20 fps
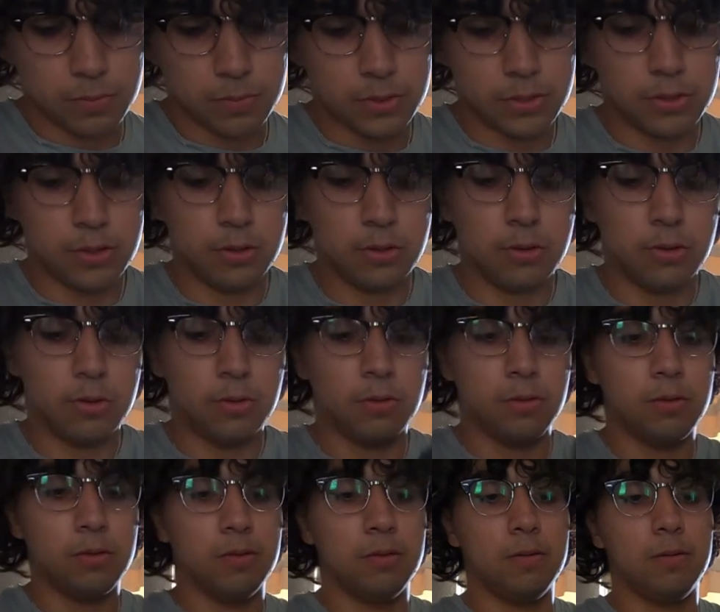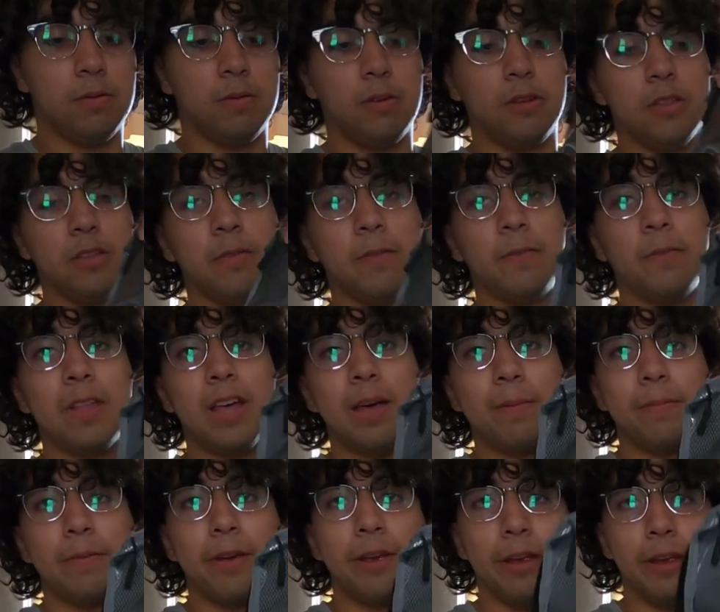So on the
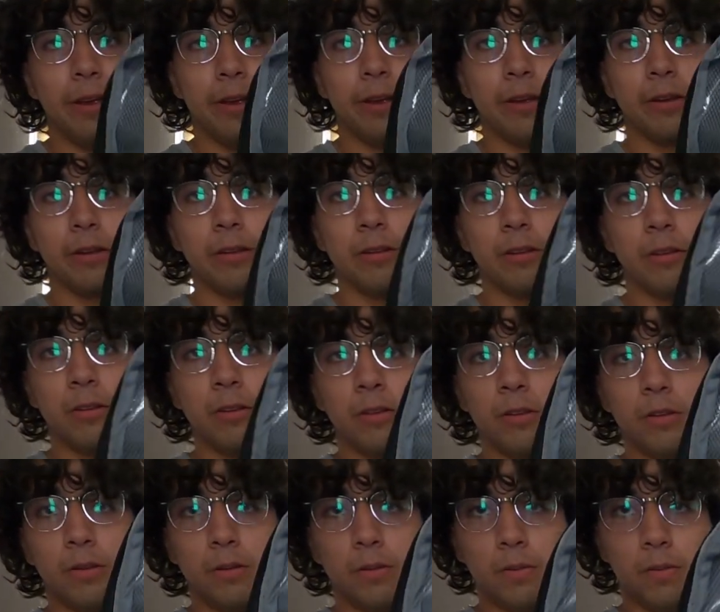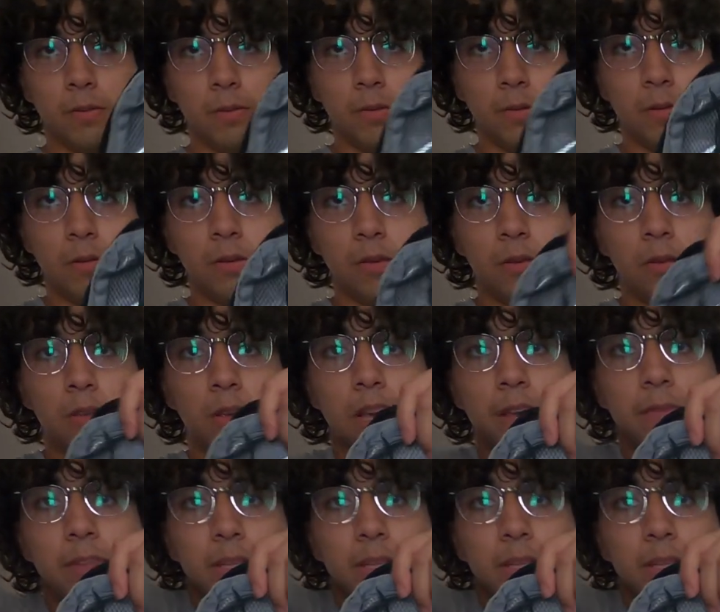flap right here, you have